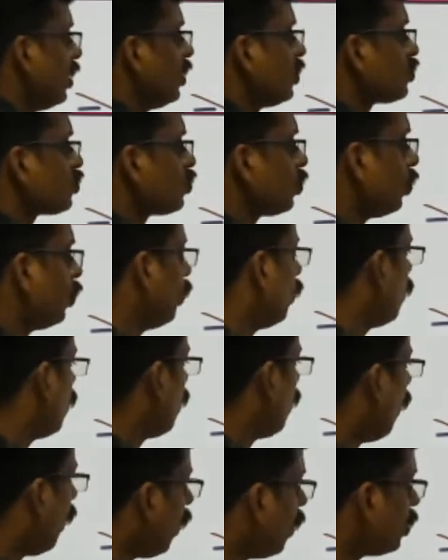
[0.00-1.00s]
so
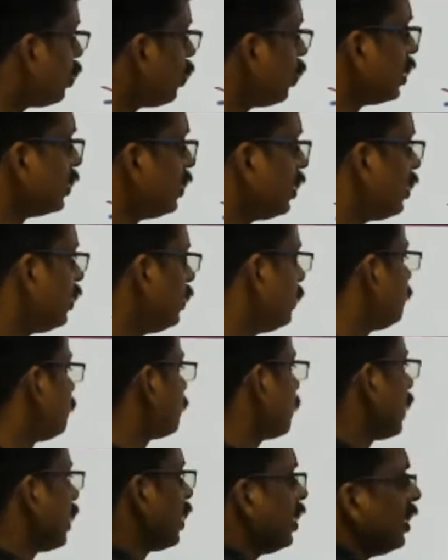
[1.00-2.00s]
altogether
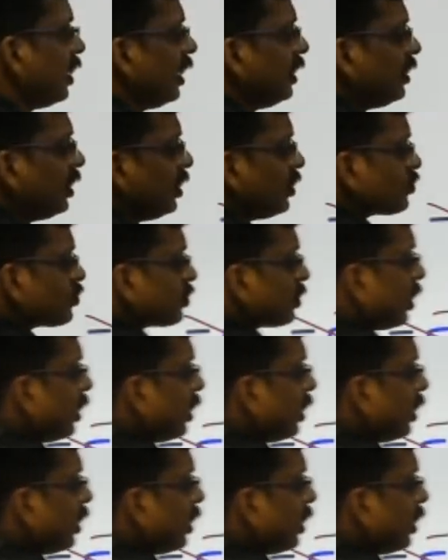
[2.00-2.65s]
it is